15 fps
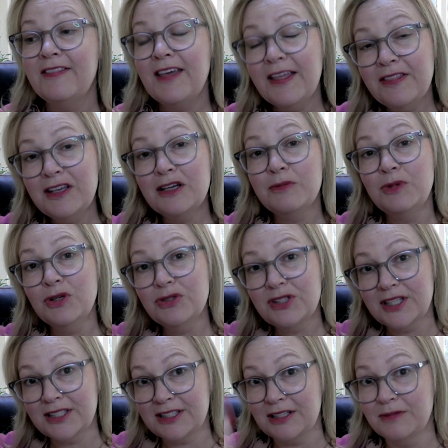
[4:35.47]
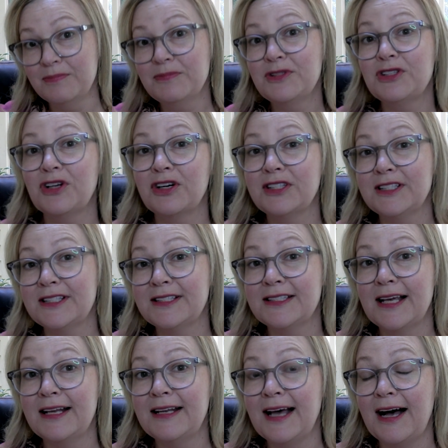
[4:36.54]
Then the immune system starts to
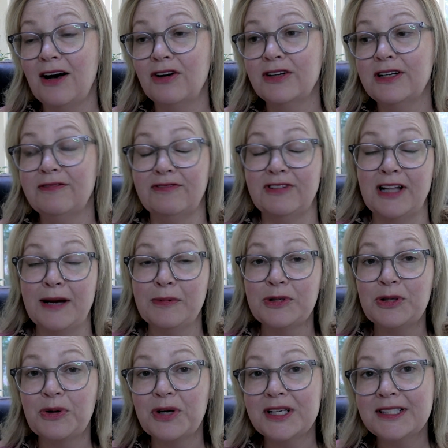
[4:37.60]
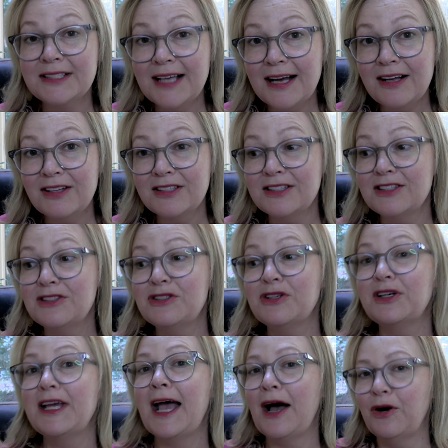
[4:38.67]
send out inflammatory cells
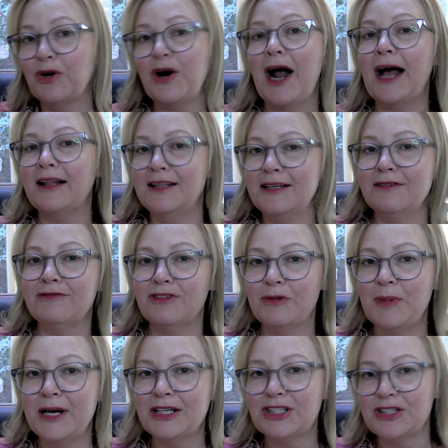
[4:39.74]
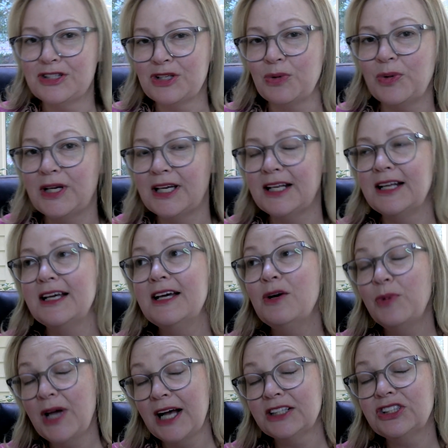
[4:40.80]
to counteract the inflammation. So we can
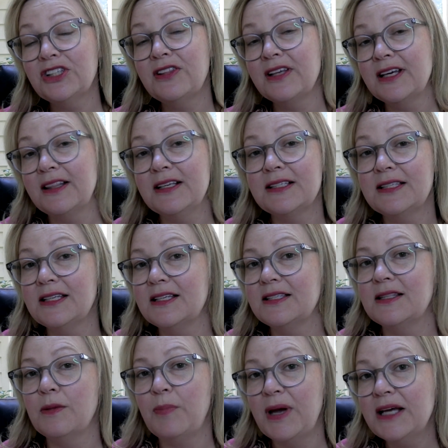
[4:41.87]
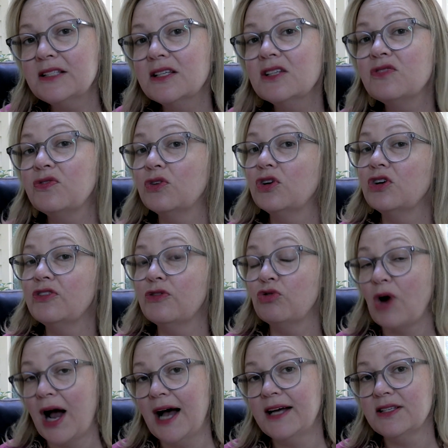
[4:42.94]
we actually think this is the basis for the
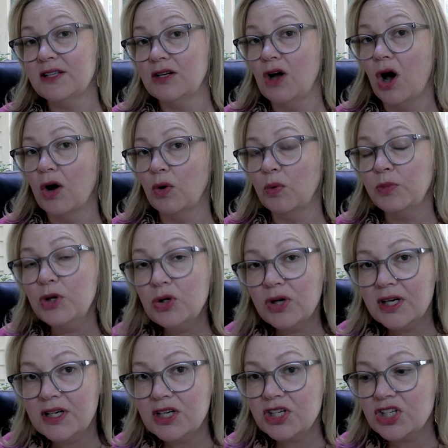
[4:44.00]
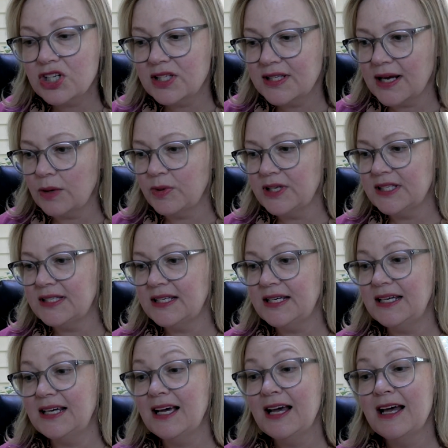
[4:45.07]
rise in autoimmune conditions that we
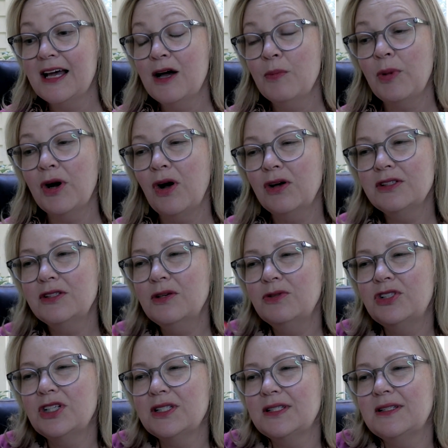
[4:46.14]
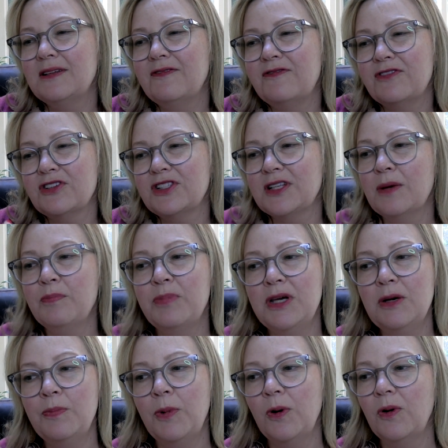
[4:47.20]
see, but also just for some
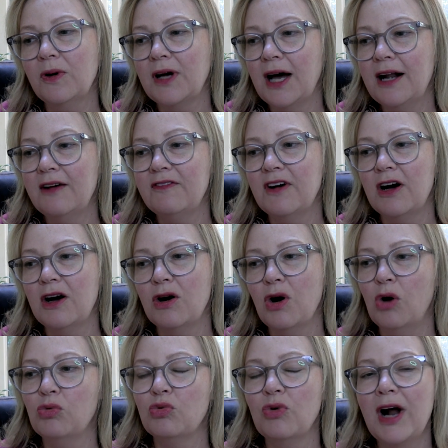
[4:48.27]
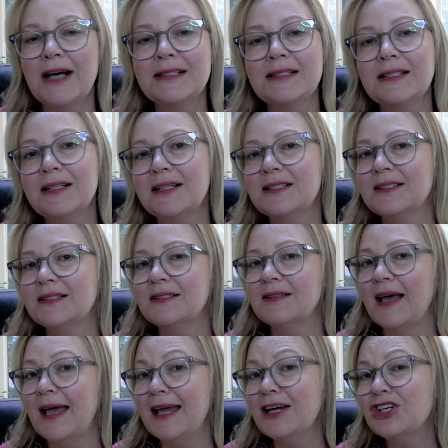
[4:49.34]
people kind of a, a restless,
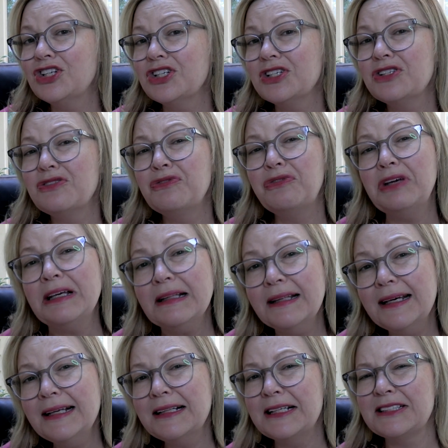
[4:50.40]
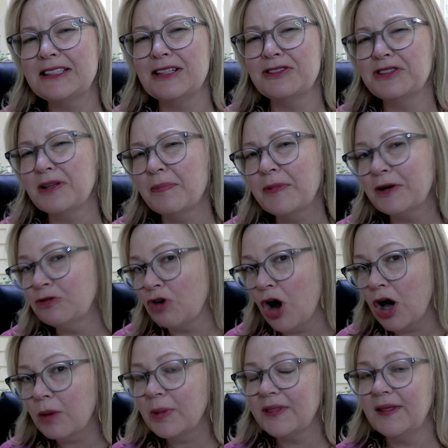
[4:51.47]
anxious feeling that there's something
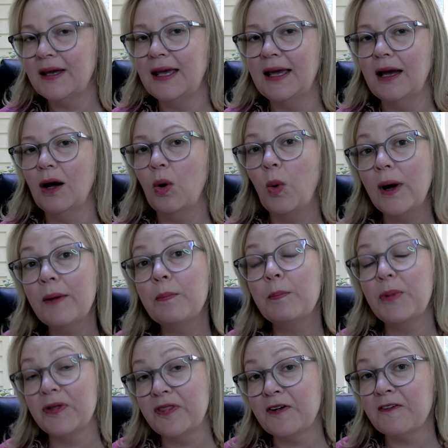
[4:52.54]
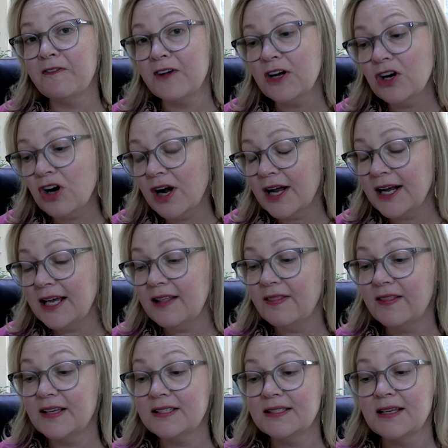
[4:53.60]
wrong but they can't quite put their finger on it
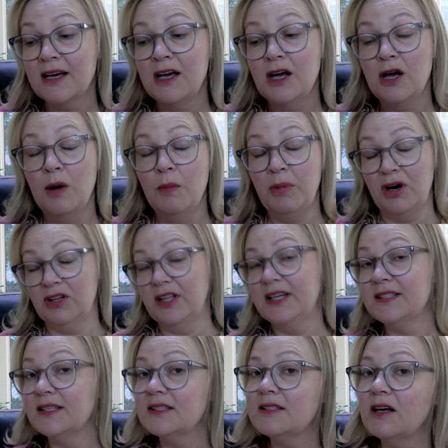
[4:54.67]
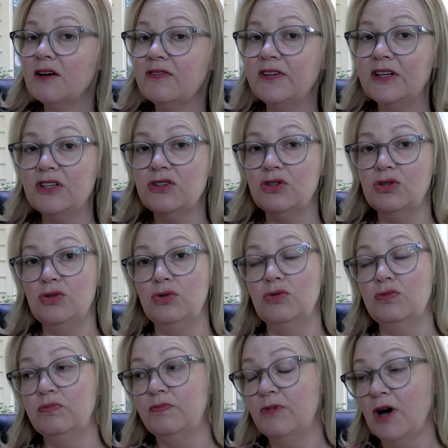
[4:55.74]
and this parlays itself
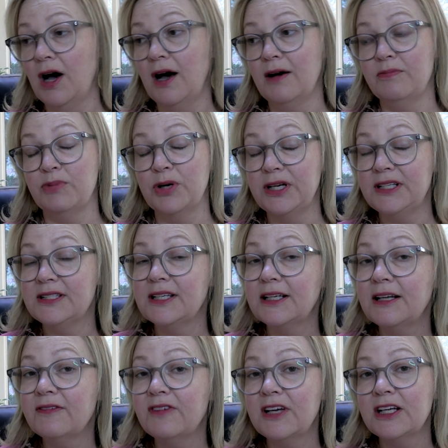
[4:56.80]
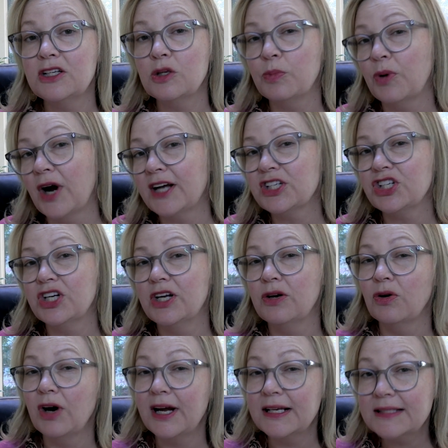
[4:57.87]
into uh, pretty significant depression
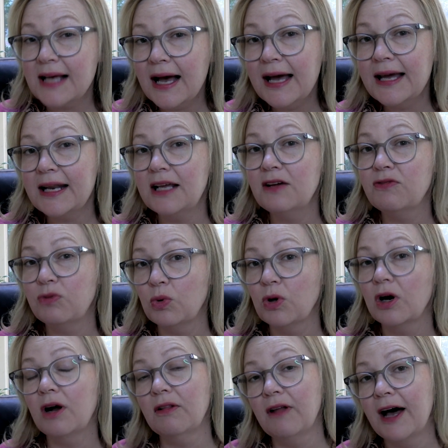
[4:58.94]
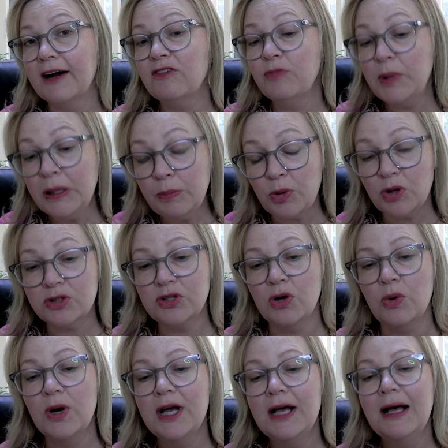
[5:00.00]
or anxiety for a lot of people.
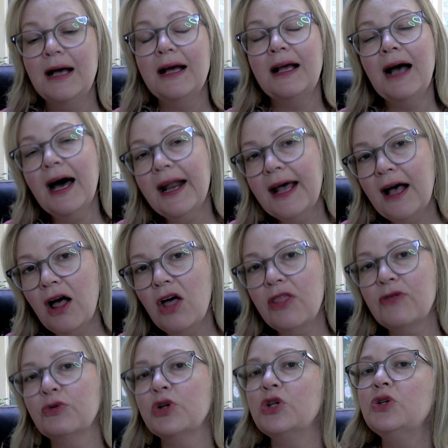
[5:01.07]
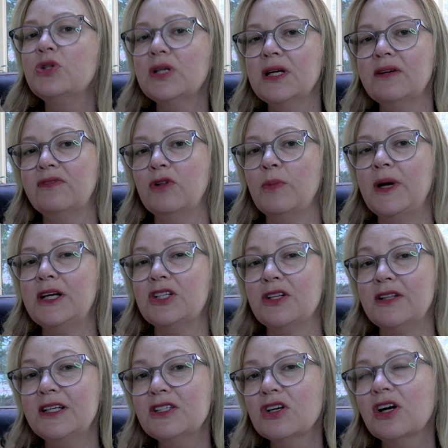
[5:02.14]
So, gut health, reducing
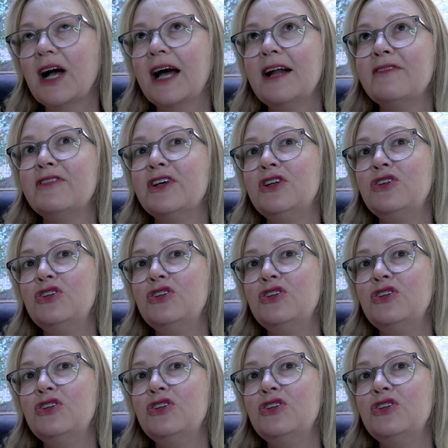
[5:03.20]
inflammation, these are kind of the